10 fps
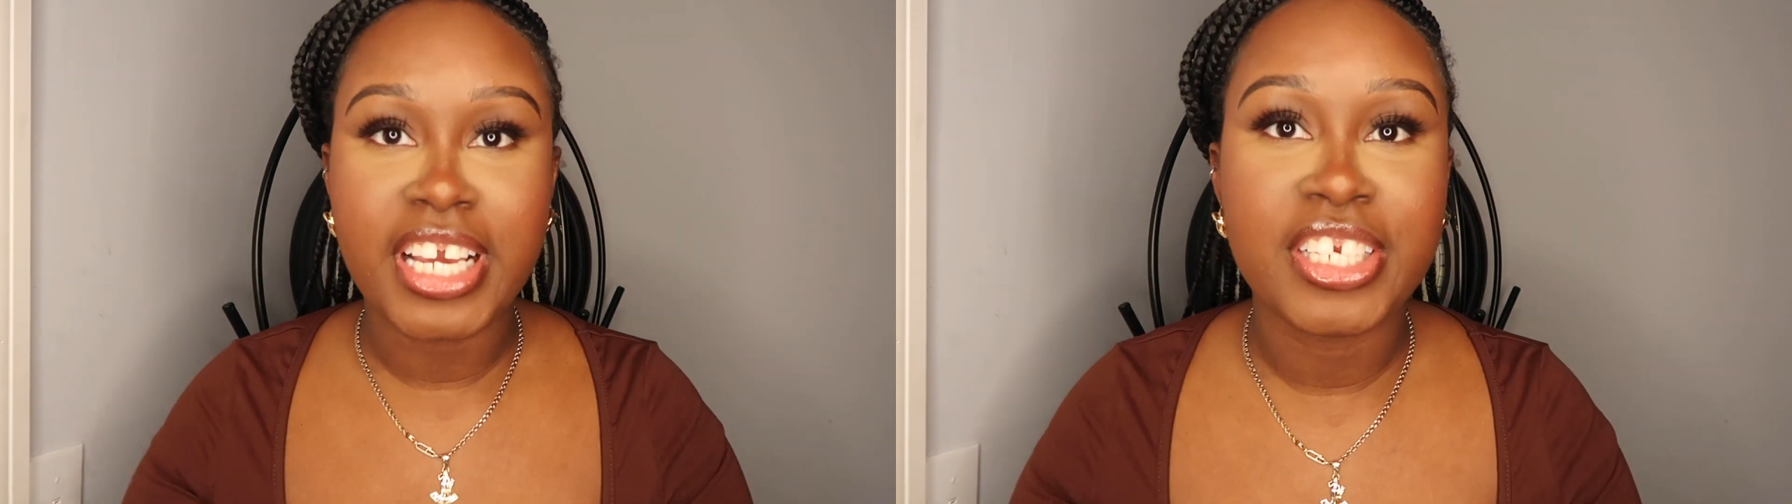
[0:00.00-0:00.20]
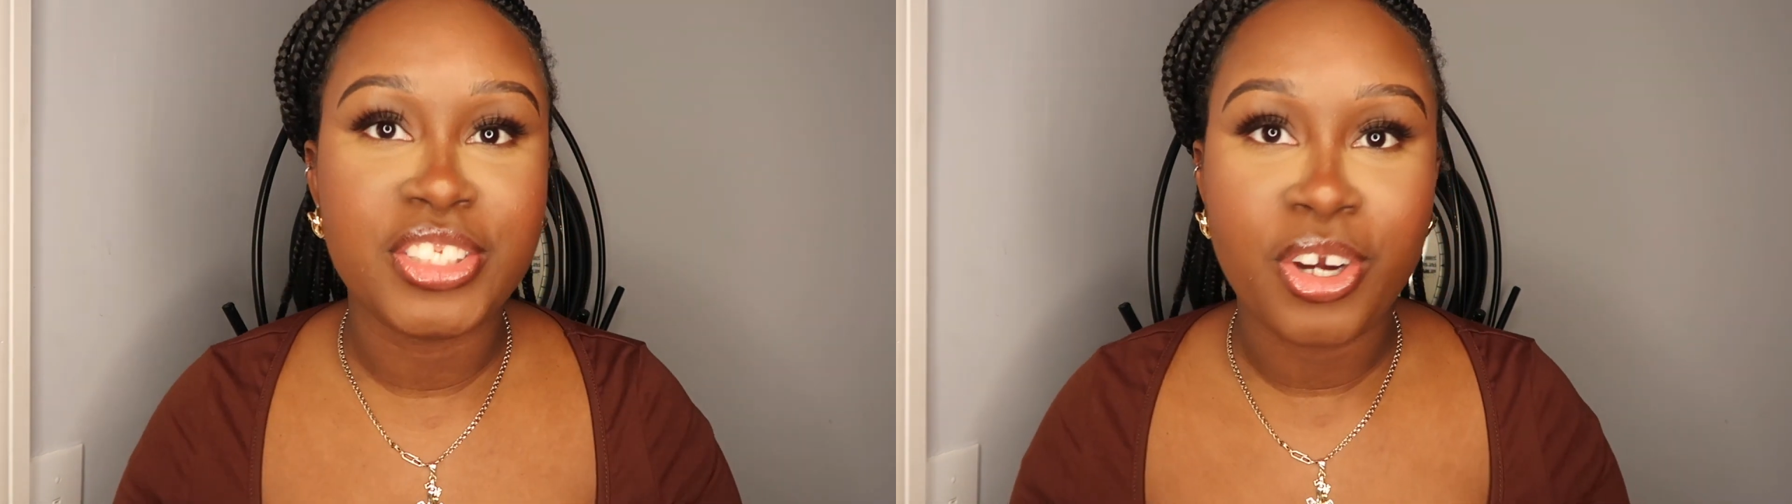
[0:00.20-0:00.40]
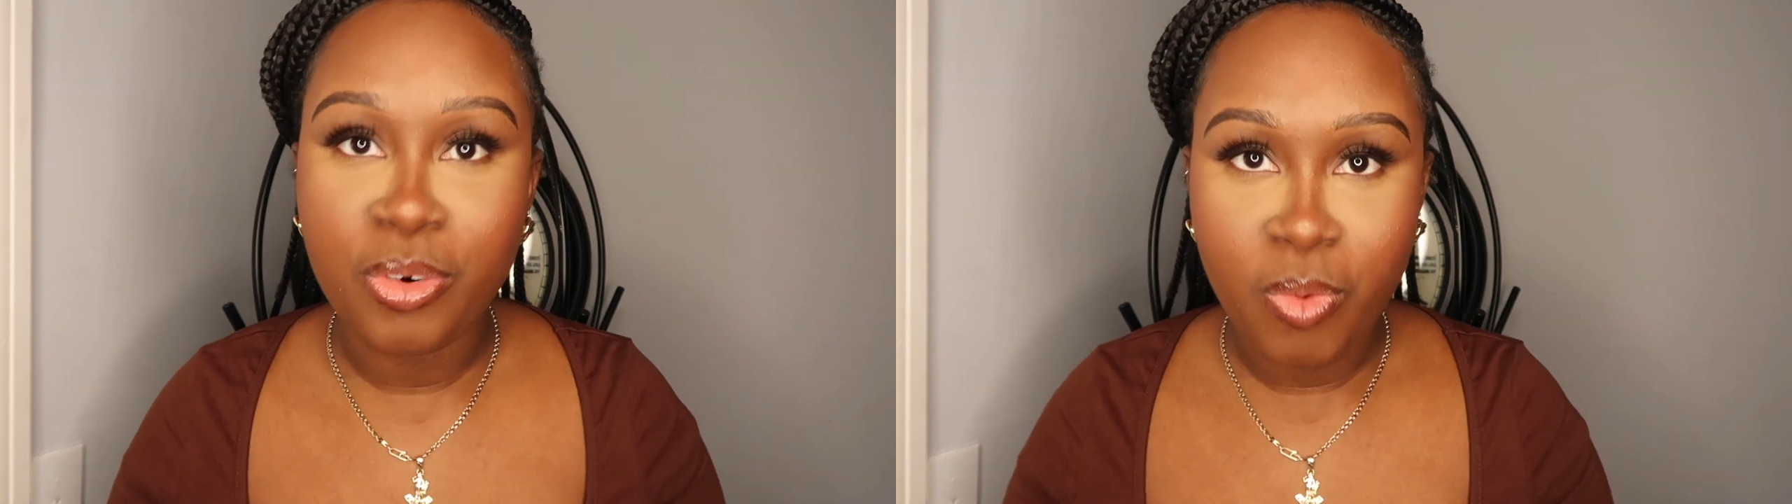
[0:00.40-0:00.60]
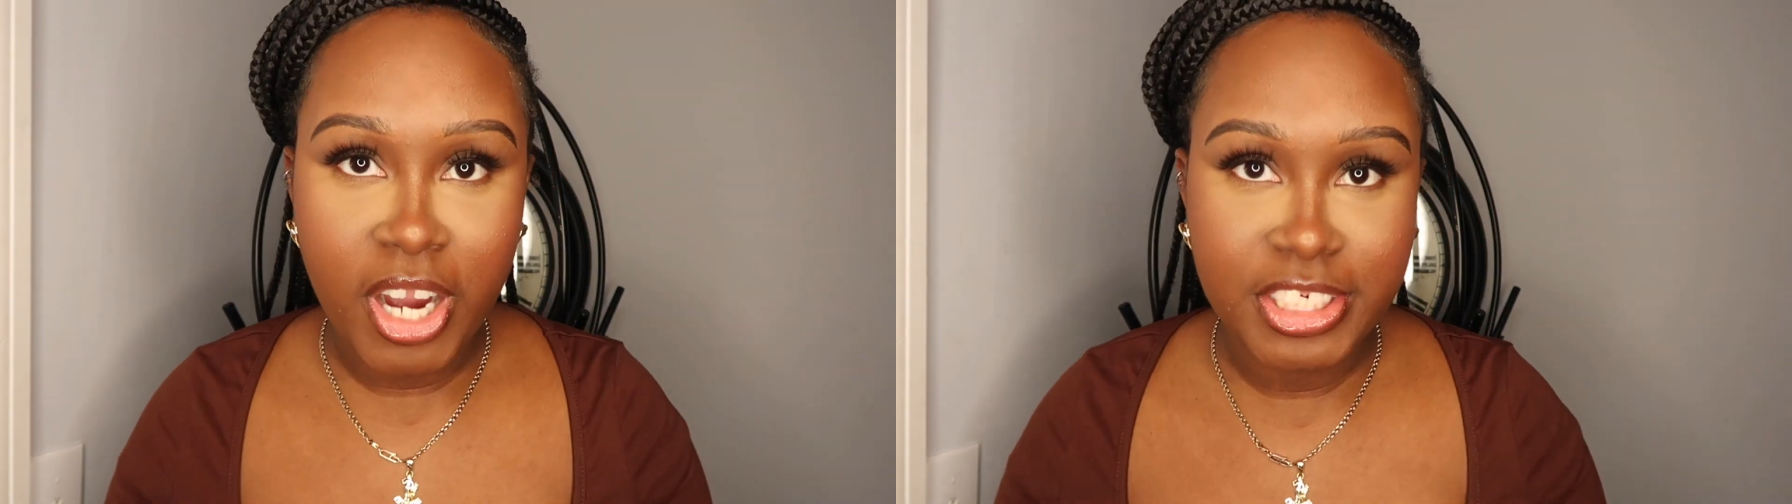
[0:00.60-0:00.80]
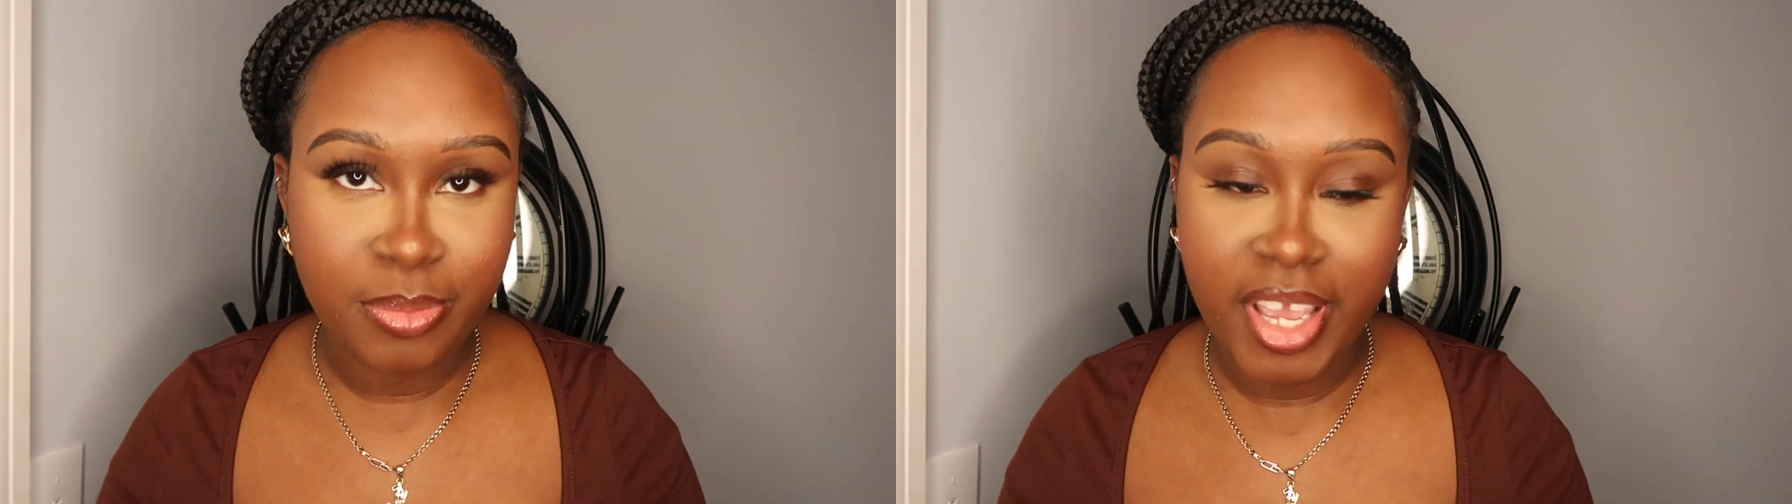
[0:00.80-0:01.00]
I don't
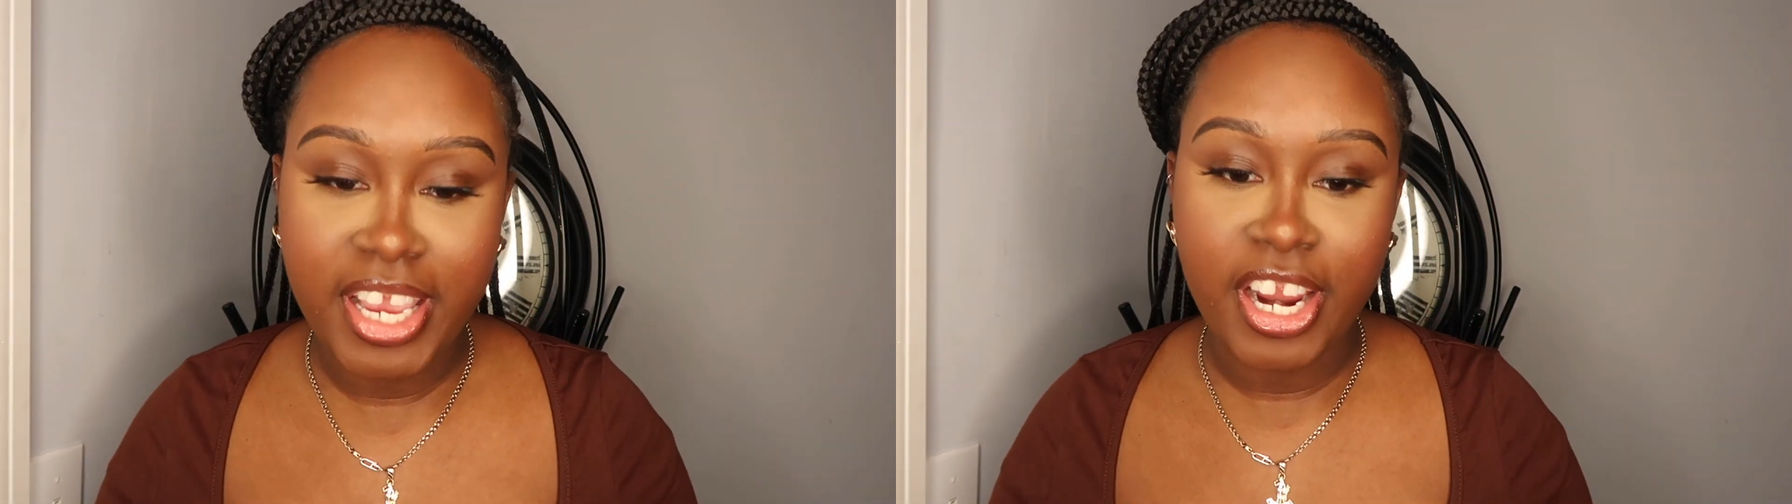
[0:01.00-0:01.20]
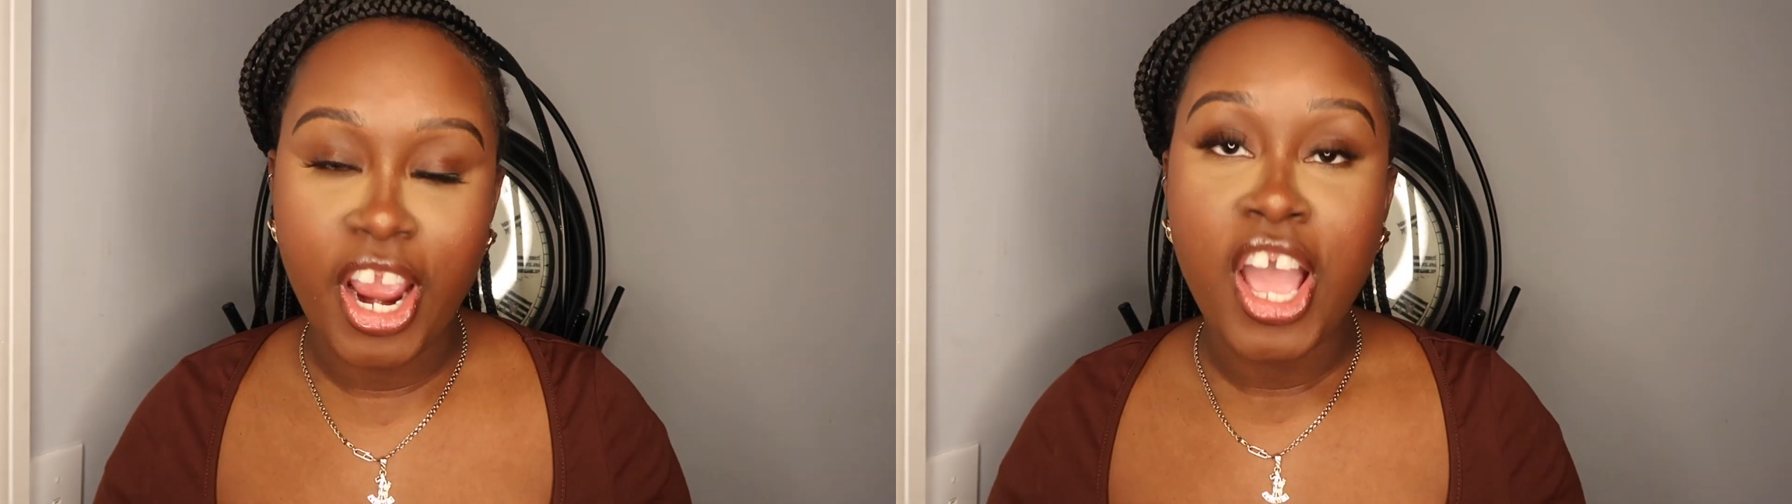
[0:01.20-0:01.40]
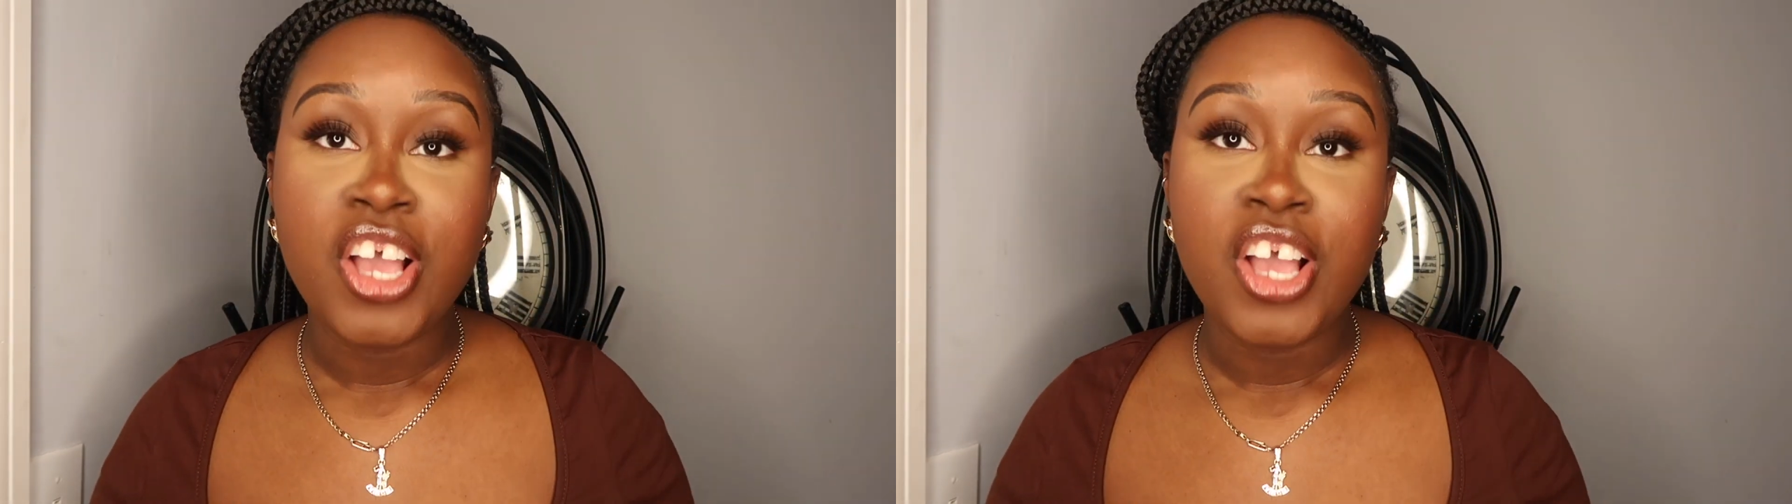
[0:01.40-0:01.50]
wash my hair.